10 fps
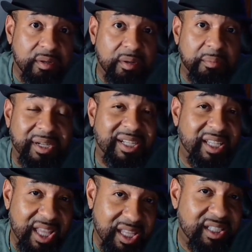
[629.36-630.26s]
but
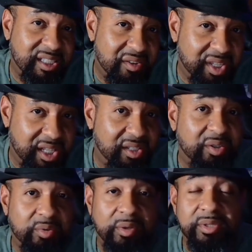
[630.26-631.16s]
it's going to get a little
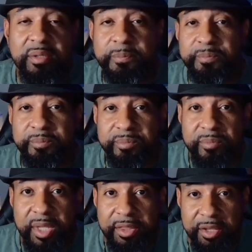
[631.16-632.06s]
gross.
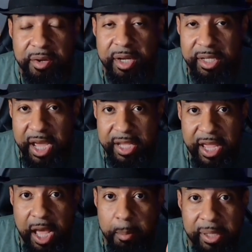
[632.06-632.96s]
And then you're going to light
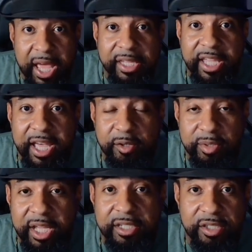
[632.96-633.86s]
a black candle
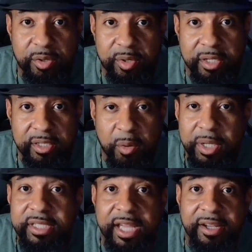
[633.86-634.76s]
next to it. Now,
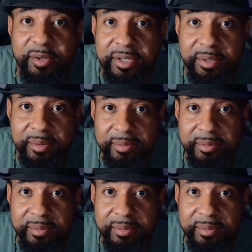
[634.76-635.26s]
what's that going to do?